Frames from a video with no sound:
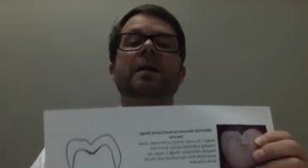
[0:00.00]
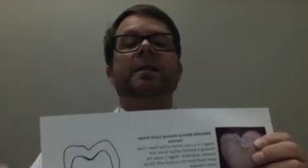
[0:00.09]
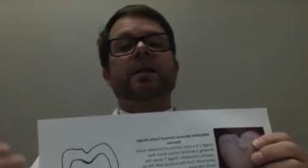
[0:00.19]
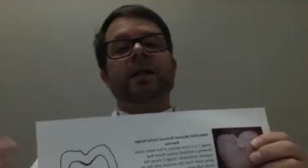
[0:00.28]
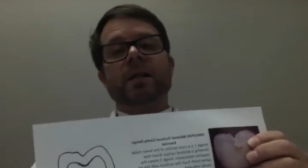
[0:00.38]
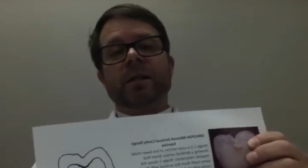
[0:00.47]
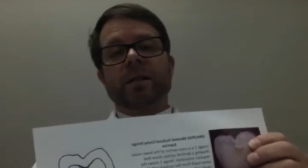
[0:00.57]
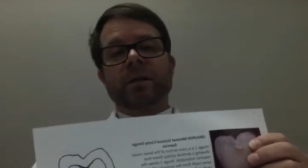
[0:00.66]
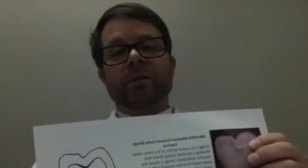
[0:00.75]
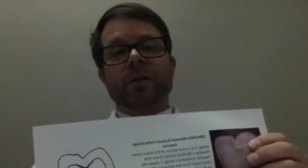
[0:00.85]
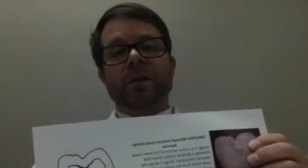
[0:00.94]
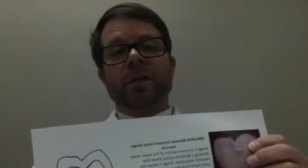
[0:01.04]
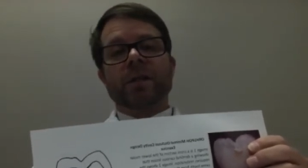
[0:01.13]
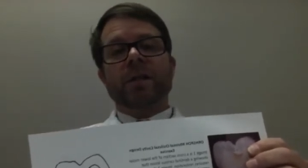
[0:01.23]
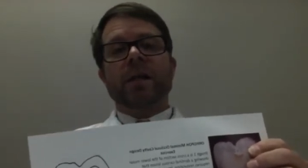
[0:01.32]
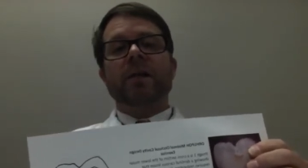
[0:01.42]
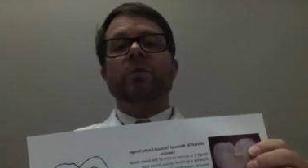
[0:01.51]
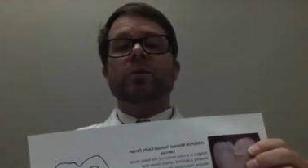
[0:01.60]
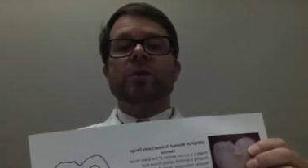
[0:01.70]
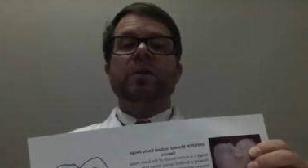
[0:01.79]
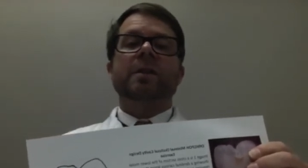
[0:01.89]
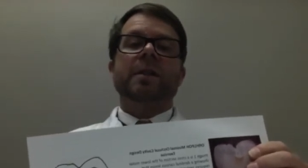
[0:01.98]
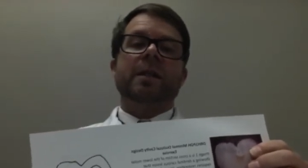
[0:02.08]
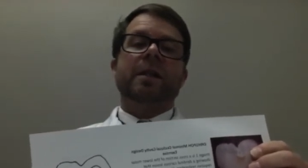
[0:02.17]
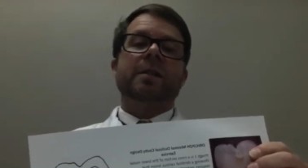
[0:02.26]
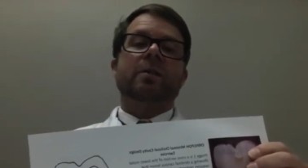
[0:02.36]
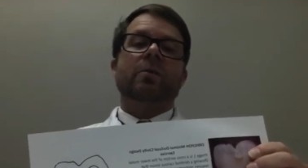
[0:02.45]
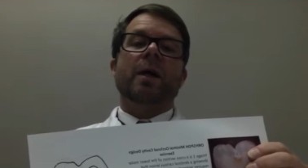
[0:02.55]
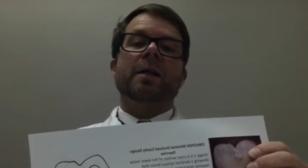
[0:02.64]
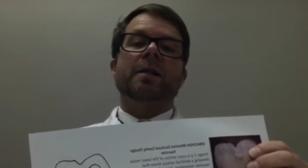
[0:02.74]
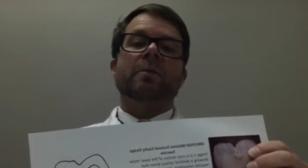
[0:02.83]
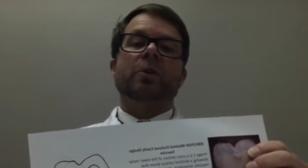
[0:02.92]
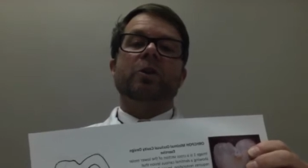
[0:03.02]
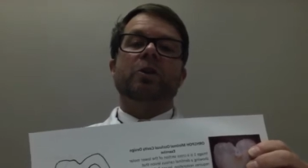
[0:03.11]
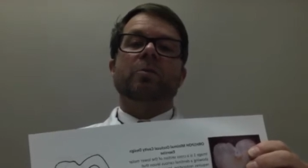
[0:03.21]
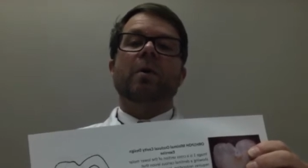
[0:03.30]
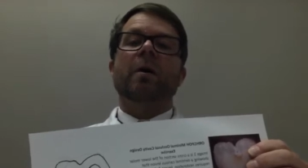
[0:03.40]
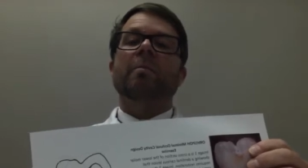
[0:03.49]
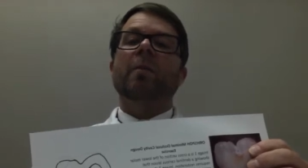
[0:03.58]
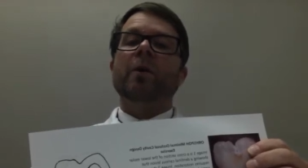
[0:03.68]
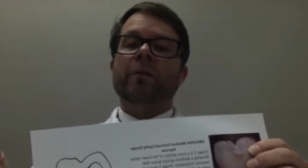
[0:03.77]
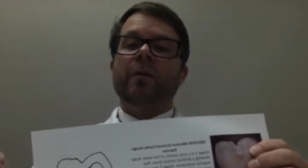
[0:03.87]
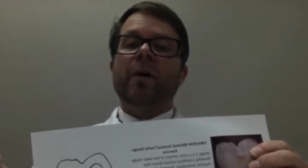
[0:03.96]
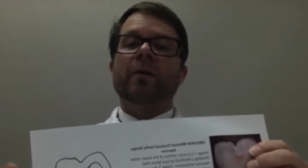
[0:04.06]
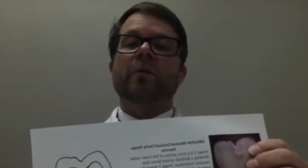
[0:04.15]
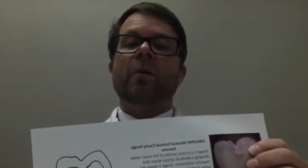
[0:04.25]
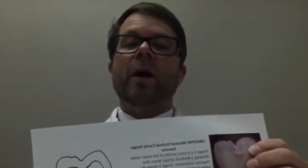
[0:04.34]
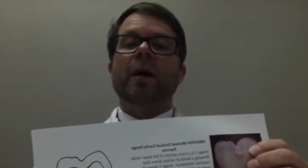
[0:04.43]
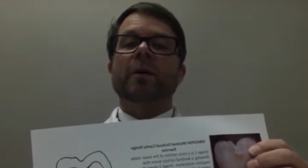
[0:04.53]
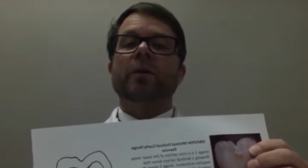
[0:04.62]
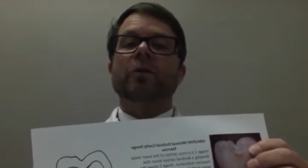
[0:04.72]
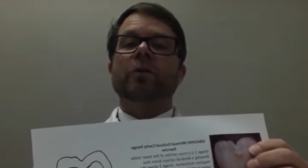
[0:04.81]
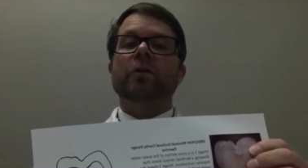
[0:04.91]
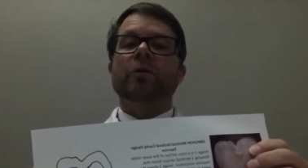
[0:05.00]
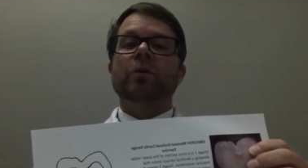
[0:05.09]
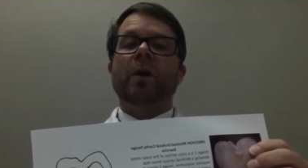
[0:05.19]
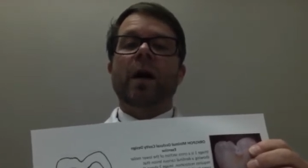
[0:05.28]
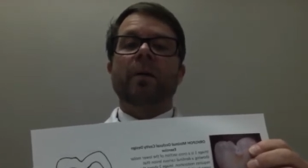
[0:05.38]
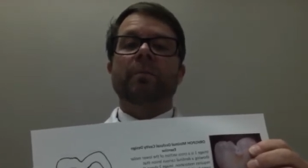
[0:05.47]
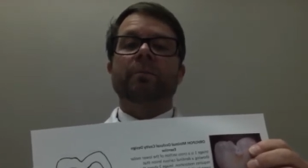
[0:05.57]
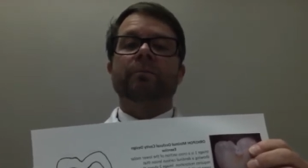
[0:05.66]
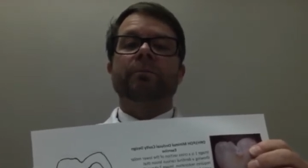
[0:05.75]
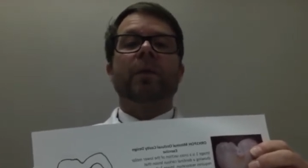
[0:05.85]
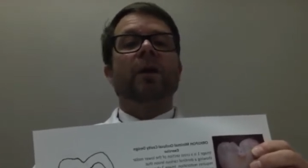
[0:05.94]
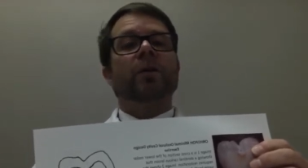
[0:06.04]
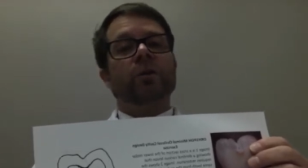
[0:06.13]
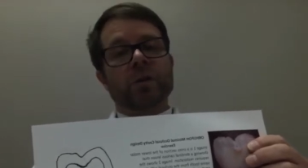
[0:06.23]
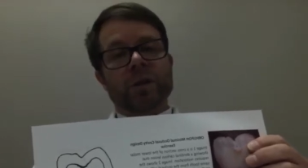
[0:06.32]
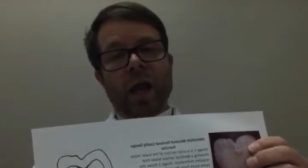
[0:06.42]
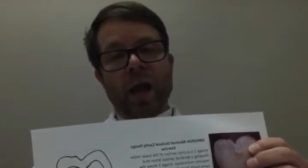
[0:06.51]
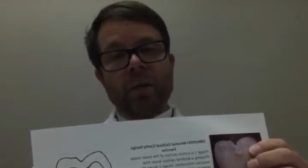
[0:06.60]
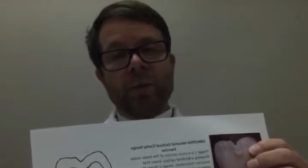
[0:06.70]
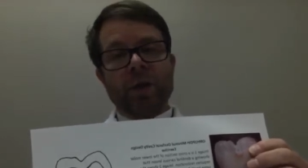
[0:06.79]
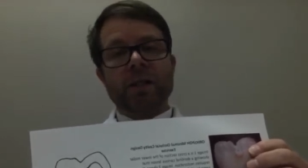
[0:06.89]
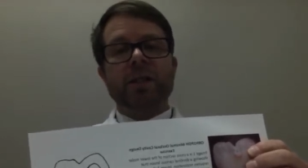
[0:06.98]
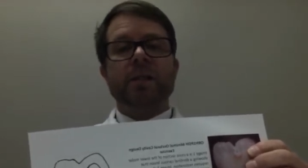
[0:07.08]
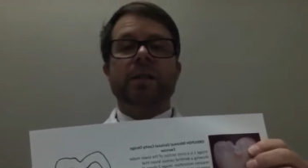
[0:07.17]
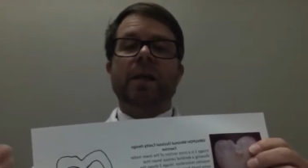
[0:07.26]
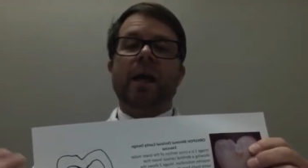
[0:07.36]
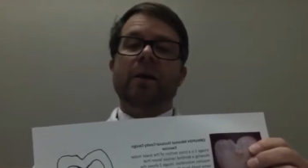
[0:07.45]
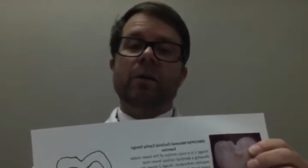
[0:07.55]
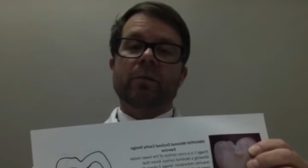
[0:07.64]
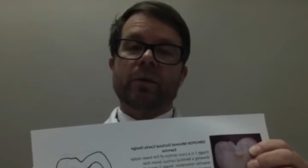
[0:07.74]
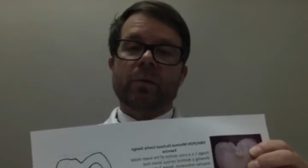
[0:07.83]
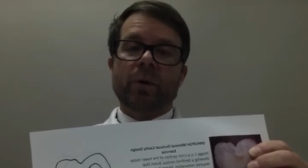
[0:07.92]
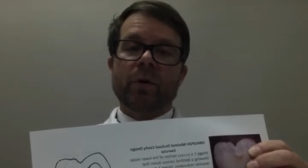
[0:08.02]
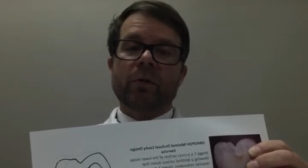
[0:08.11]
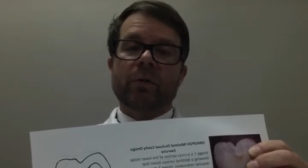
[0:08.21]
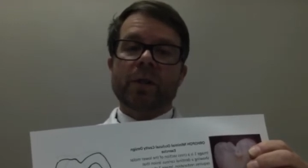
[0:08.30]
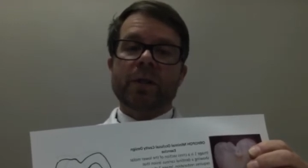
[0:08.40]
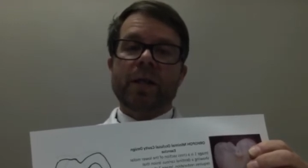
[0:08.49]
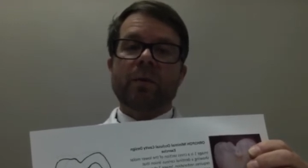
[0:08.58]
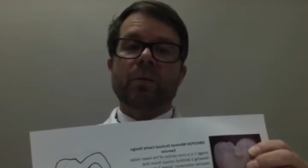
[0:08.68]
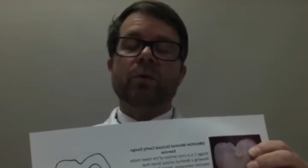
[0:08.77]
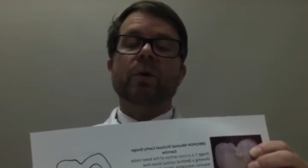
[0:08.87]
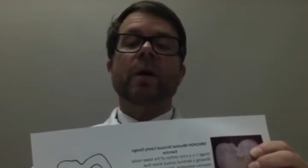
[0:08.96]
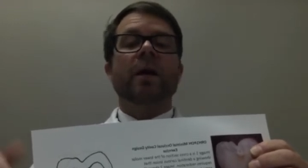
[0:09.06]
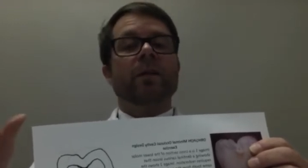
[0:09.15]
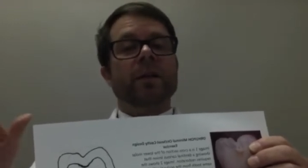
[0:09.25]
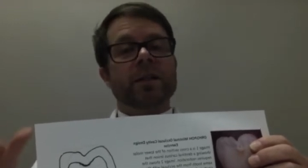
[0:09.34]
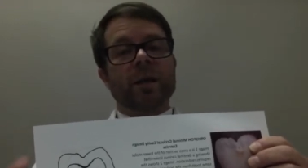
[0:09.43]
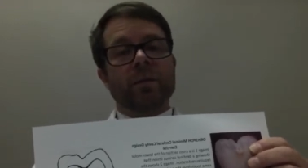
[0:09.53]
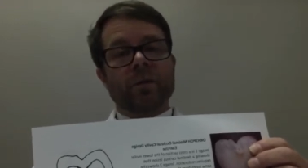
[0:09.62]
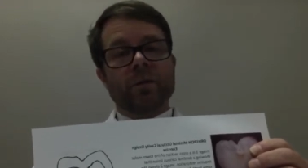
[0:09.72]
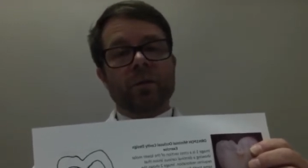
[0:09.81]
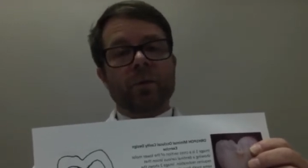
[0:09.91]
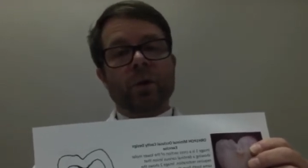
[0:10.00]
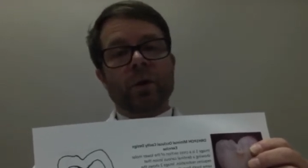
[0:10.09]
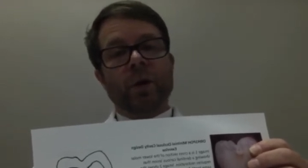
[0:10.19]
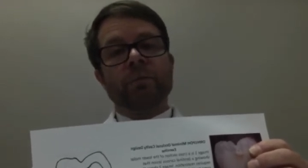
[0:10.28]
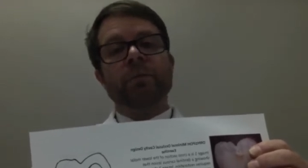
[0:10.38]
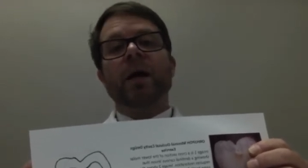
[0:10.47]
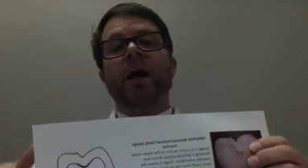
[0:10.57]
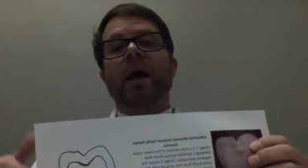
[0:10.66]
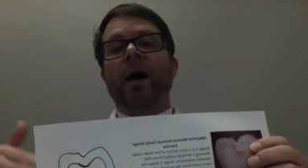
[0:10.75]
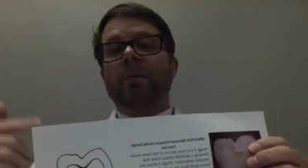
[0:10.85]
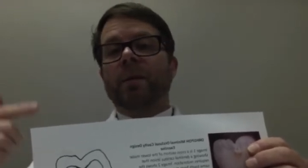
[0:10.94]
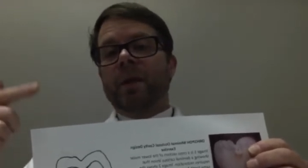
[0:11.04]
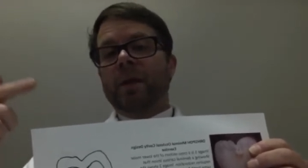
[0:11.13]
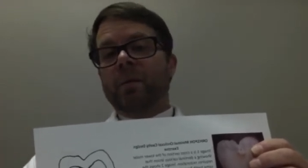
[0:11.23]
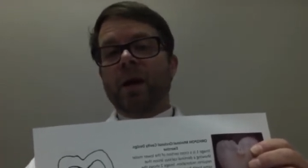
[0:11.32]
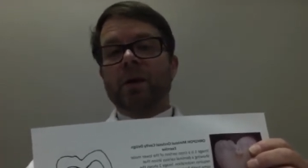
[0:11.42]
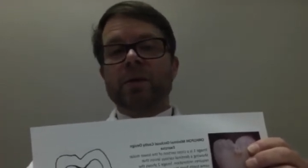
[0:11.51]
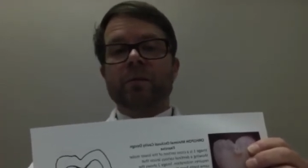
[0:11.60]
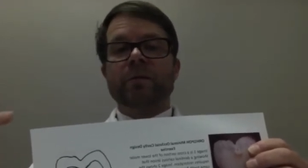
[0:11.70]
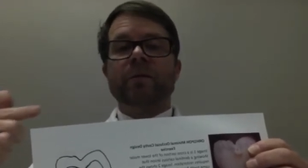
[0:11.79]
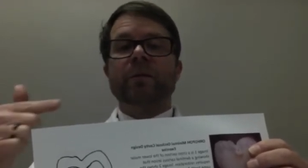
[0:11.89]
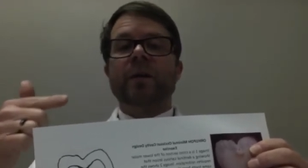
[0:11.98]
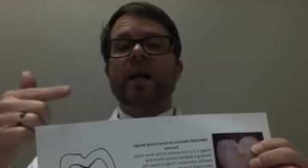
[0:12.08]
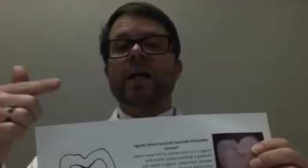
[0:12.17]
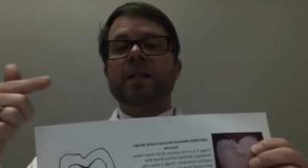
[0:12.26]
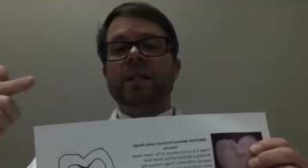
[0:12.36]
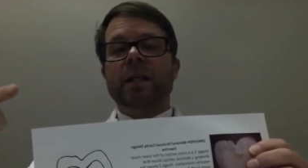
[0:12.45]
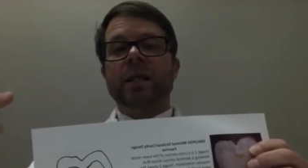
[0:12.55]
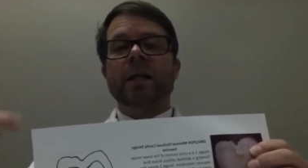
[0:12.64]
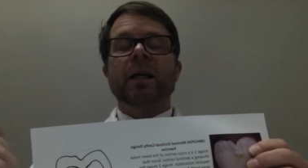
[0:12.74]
Discuss the differences and also discuss the ways in which you might modify the way you use the handpiece, the angle of the burr, for example, depth of the burr, the amount of cutting